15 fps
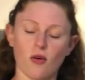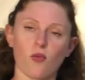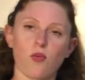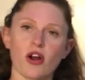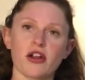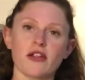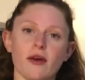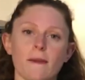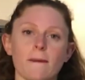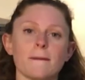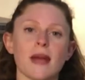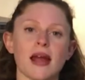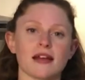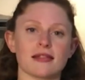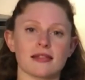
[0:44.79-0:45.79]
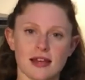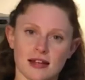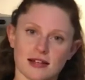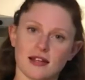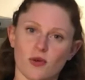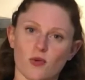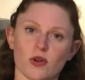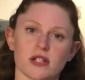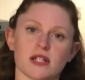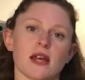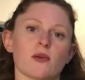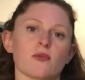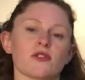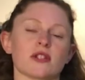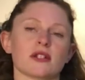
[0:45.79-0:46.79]
one of the main things I want to
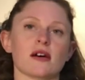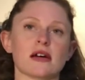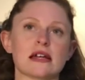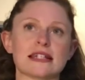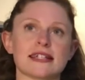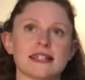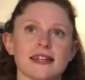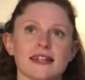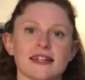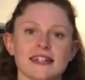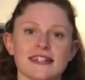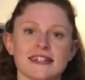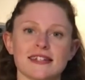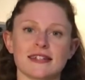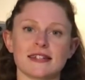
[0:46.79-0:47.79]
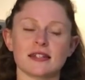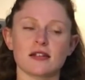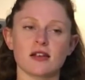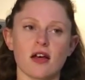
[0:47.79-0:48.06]
emphasize is